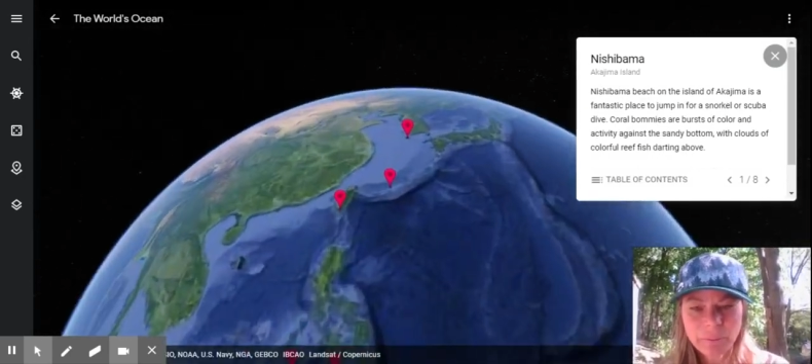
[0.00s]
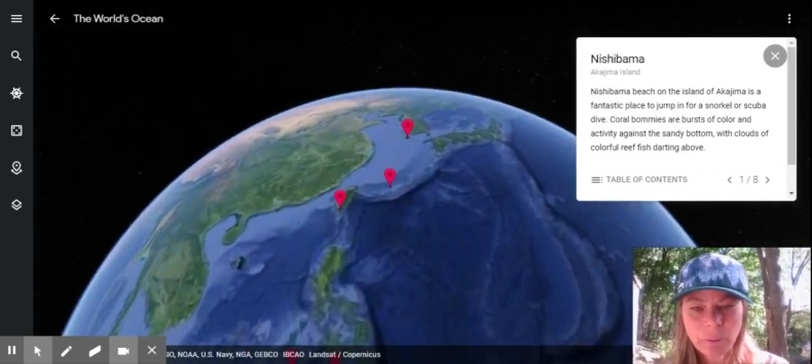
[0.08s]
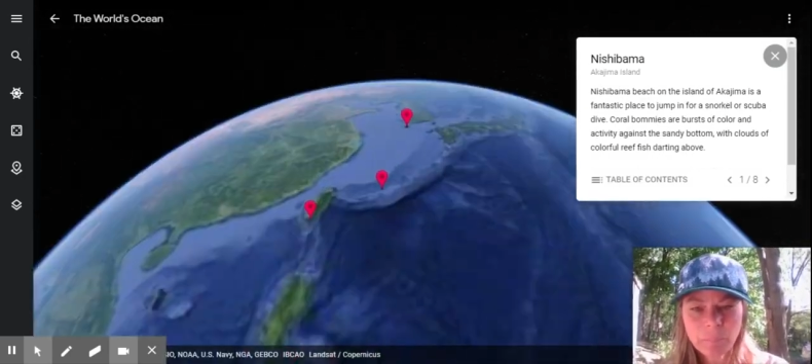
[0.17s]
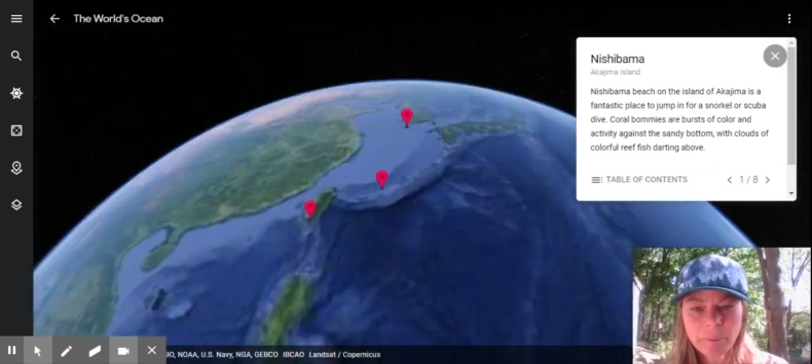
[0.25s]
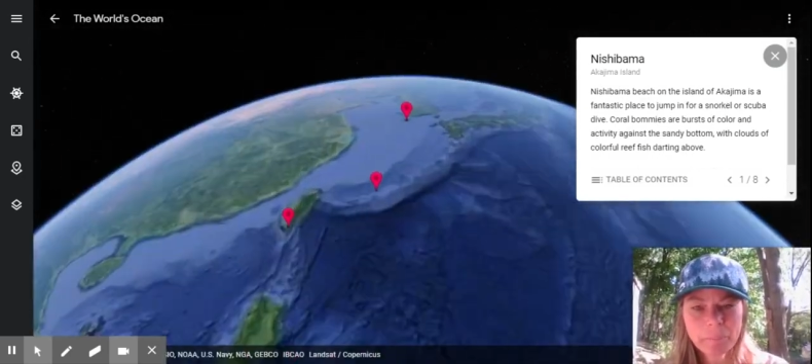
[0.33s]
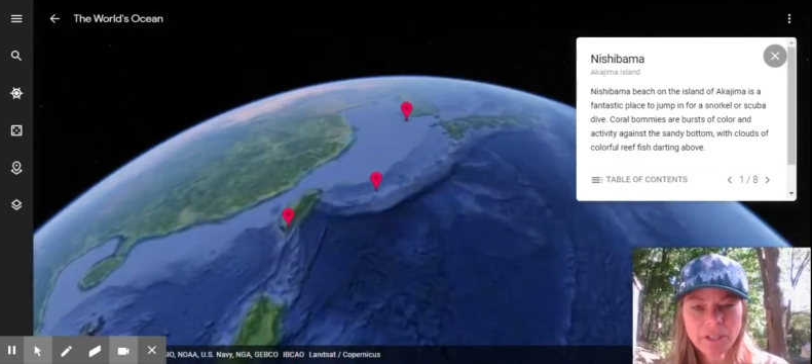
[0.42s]

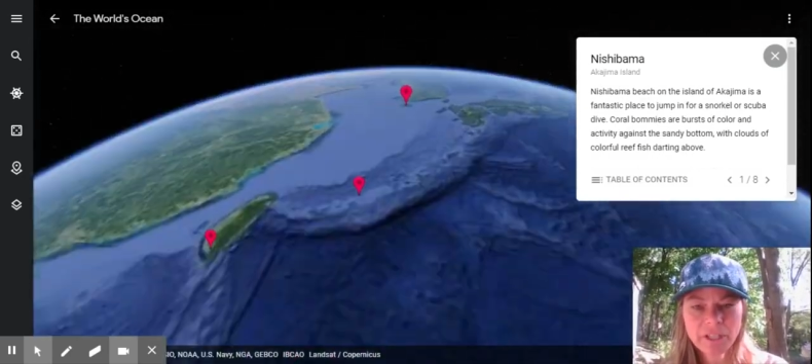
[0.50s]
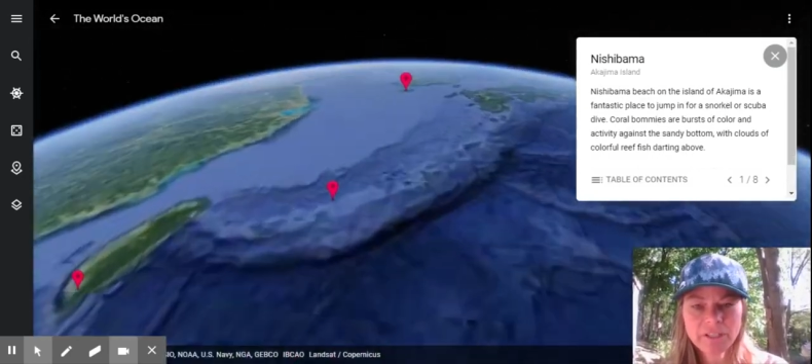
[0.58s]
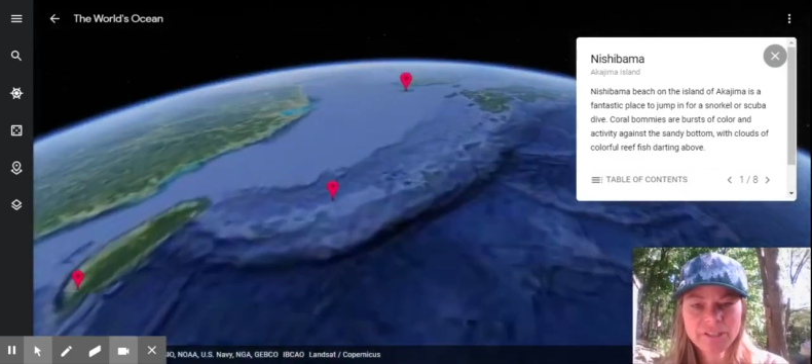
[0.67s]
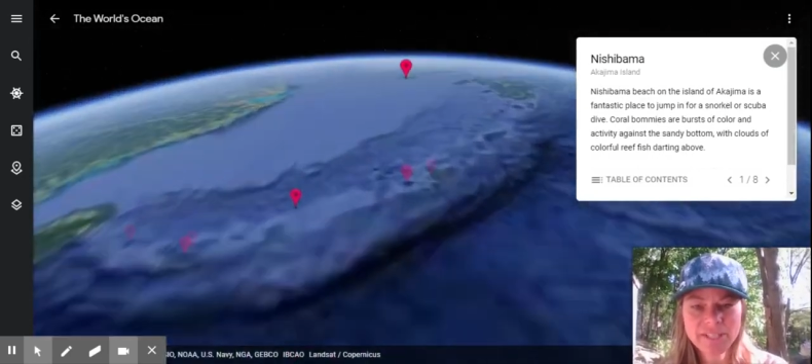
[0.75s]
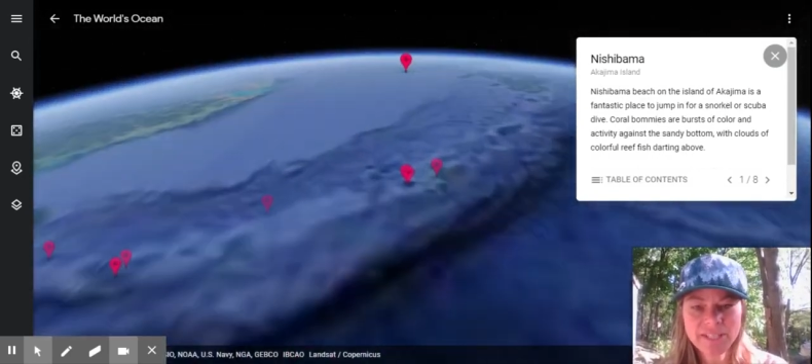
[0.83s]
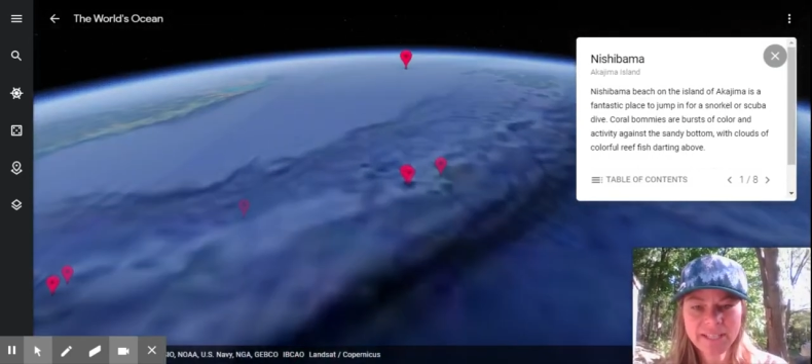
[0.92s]
Won't be able to
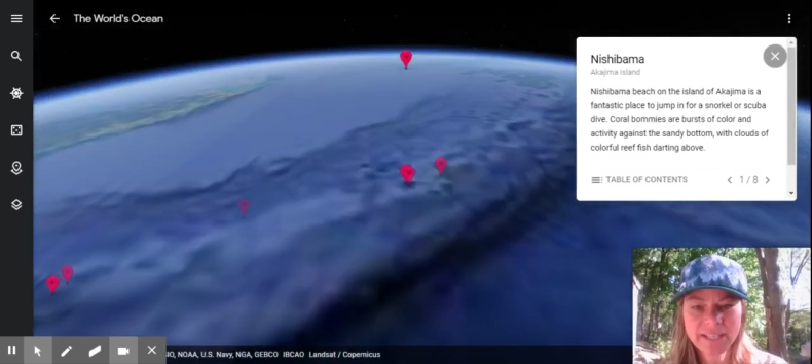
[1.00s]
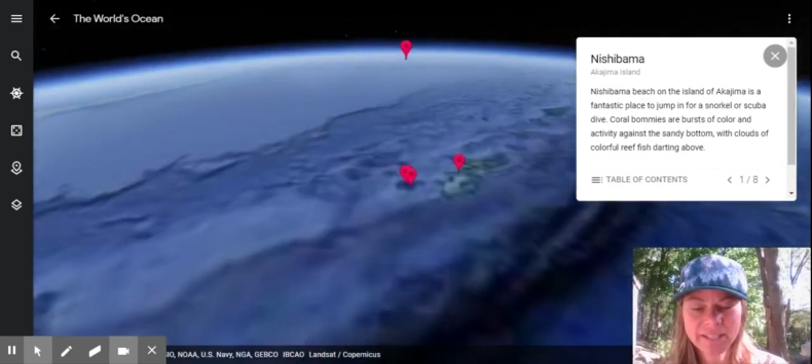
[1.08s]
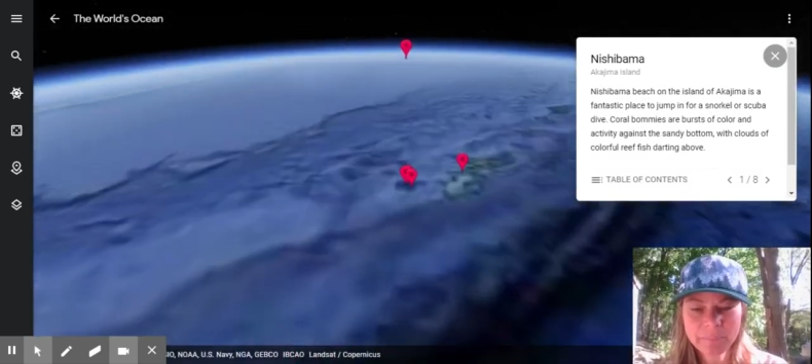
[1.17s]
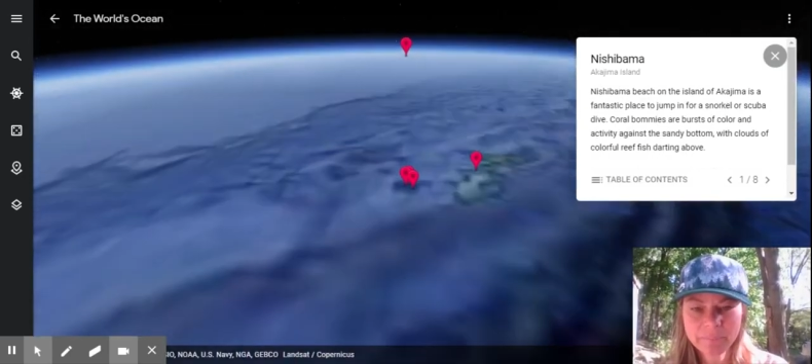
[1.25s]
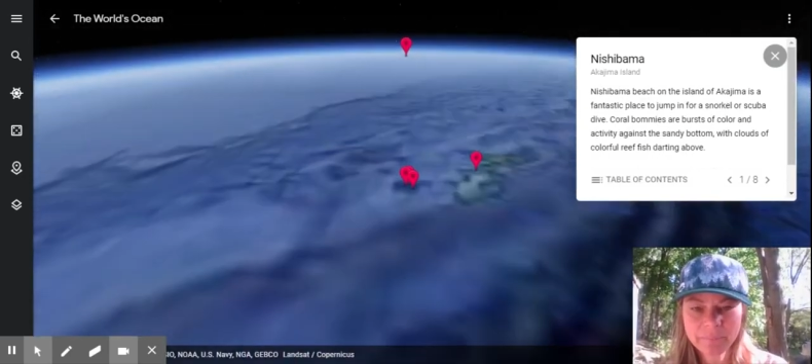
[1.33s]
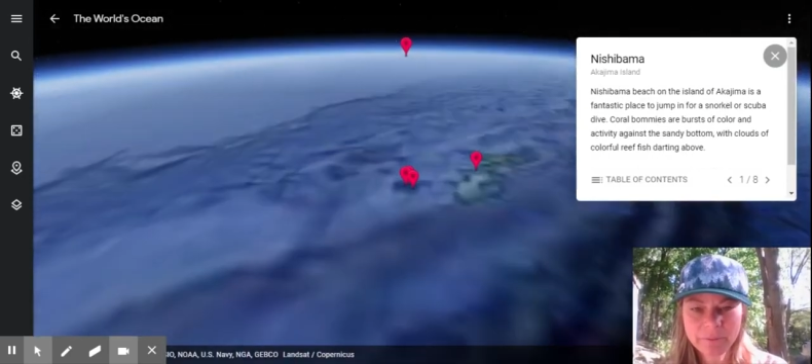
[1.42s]
understand
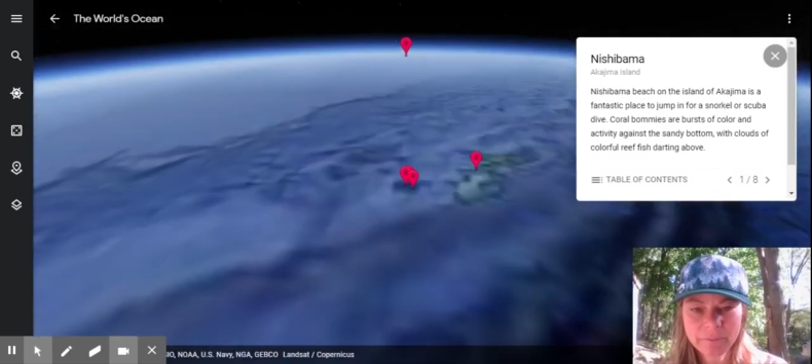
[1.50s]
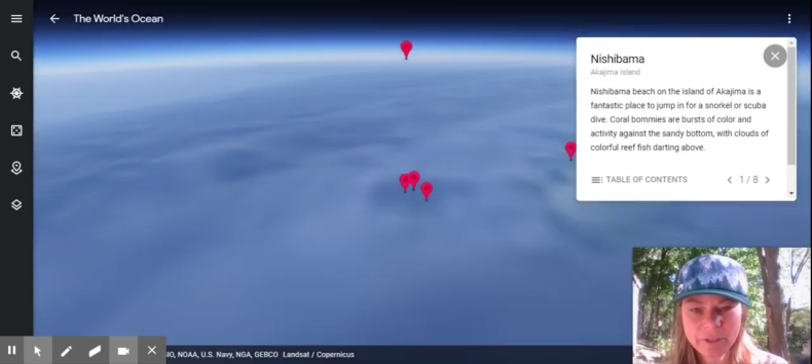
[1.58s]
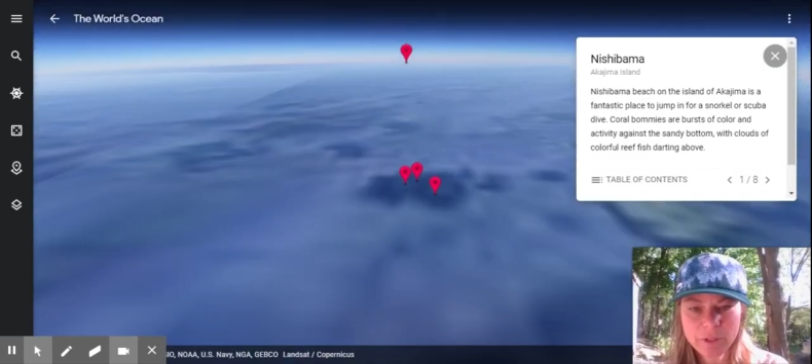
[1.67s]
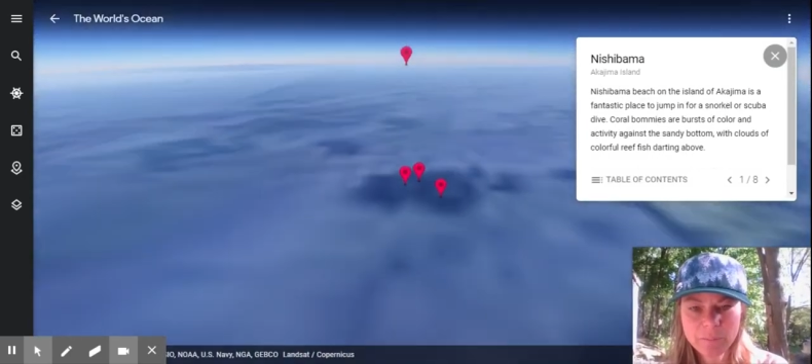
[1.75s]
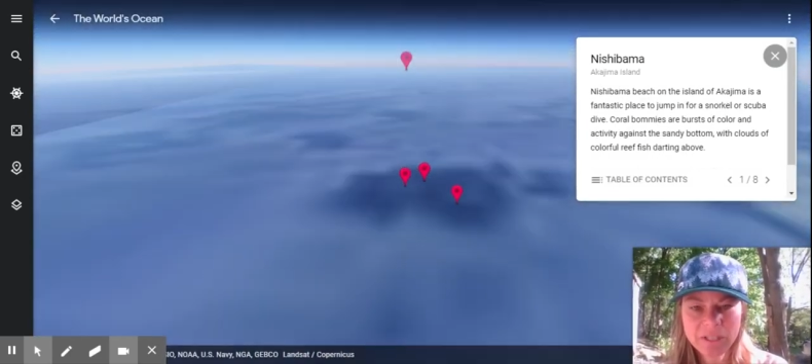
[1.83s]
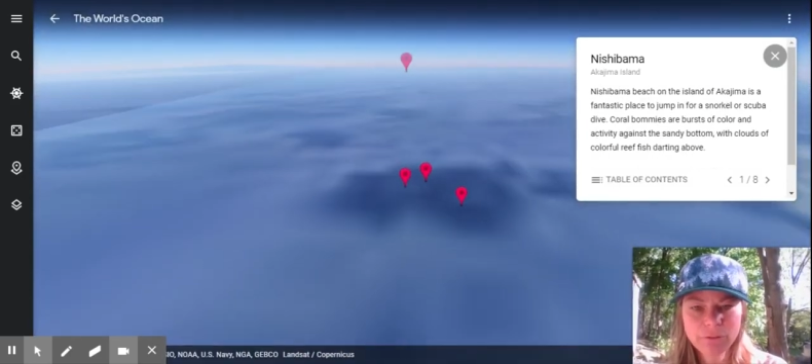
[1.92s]
them when
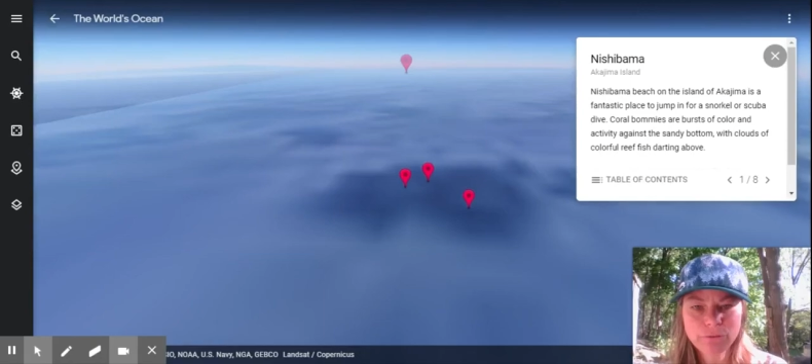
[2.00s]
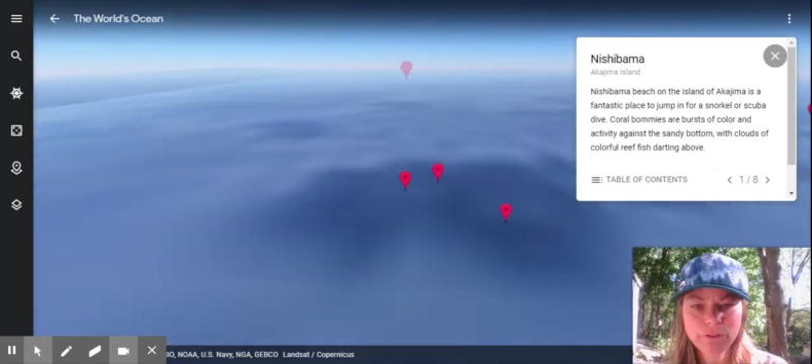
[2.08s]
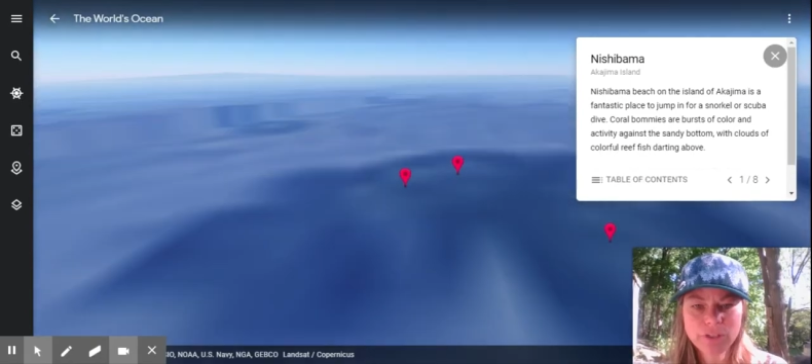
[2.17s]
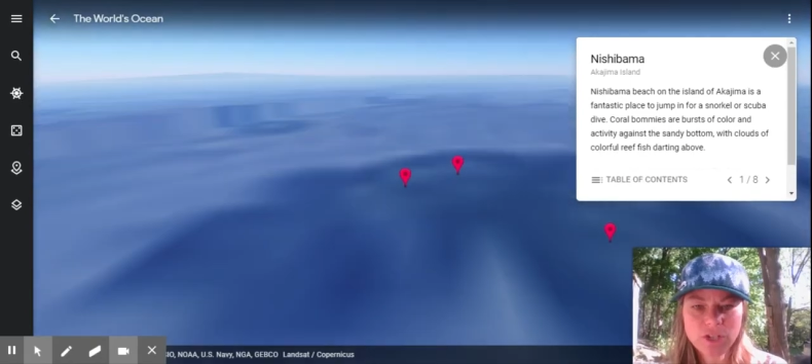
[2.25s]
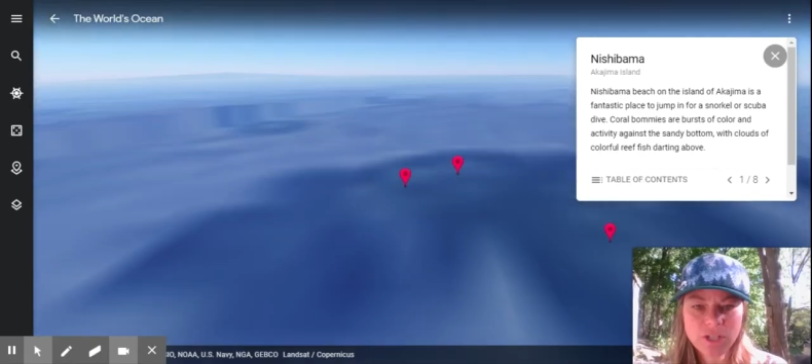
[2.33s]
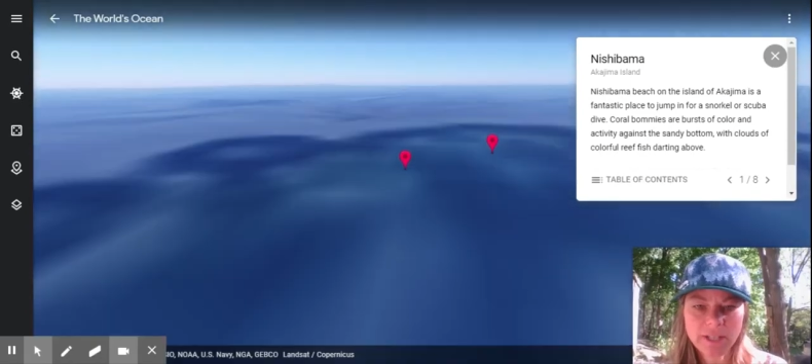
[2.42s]
we speak
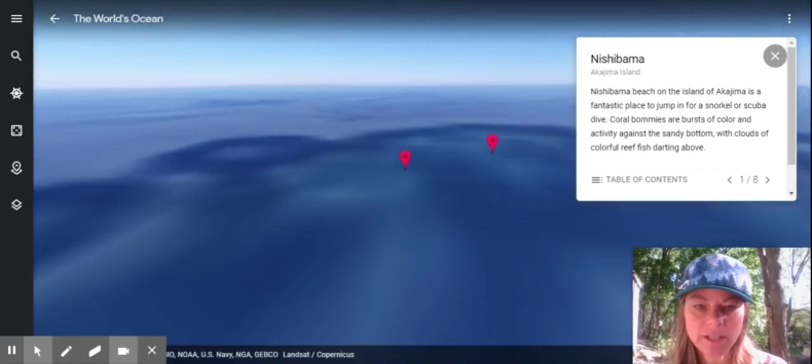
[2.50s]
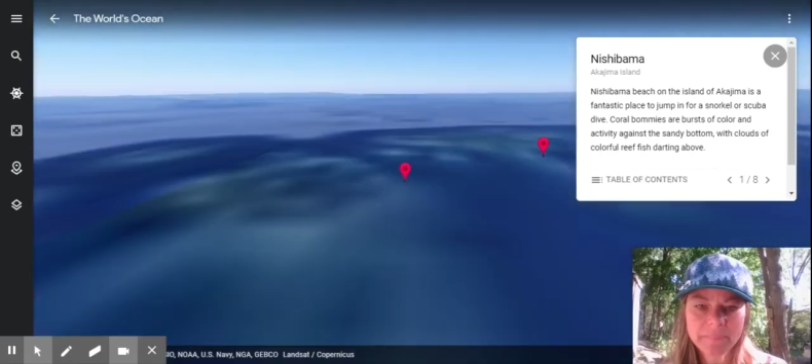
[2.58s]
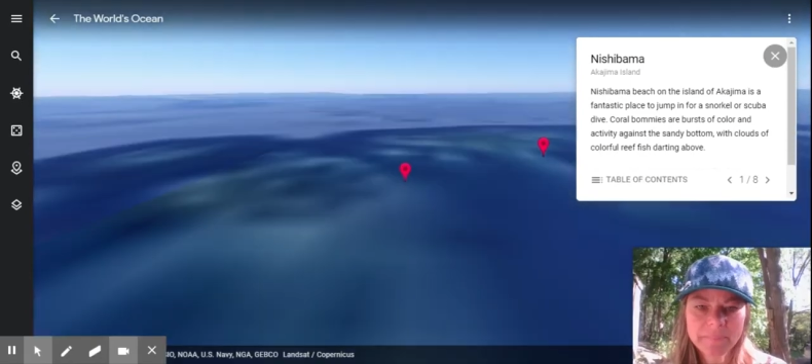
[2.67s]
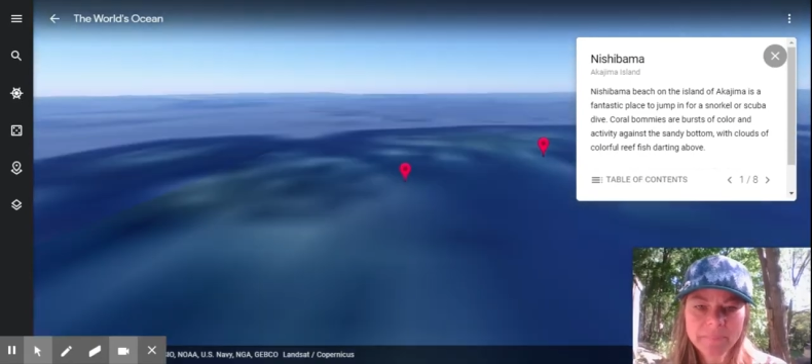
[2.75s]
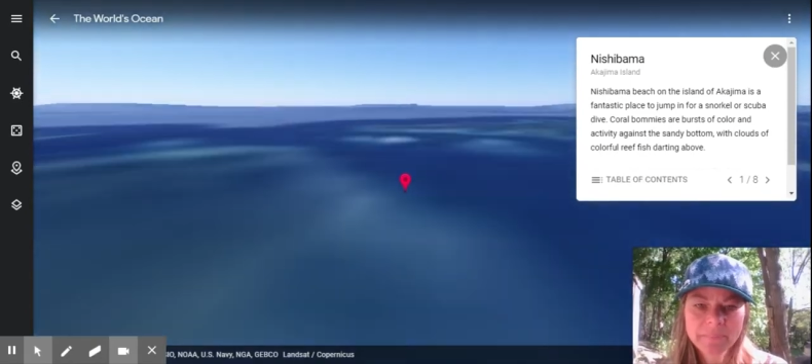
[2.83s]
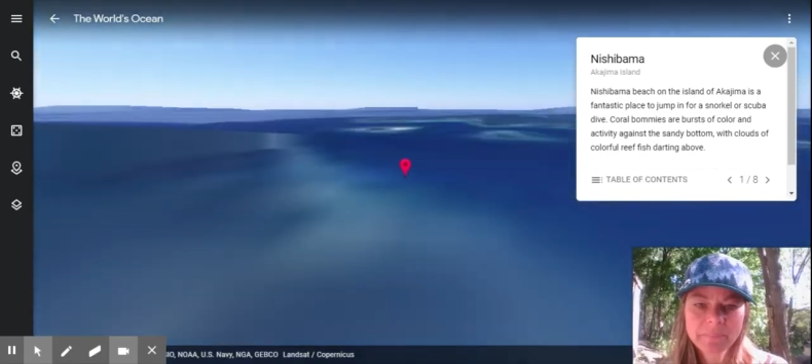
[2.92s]
fish to
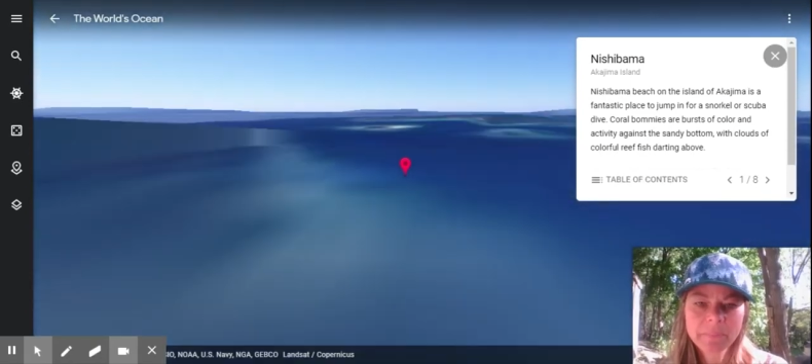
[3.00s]
them.